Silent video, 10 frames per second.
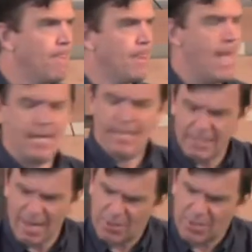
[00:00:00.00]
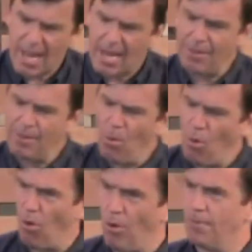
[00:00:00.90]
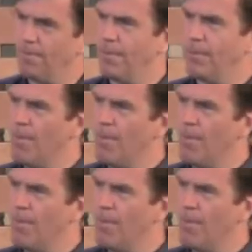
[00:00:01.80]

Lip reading: And he doesn't have to say anything more. The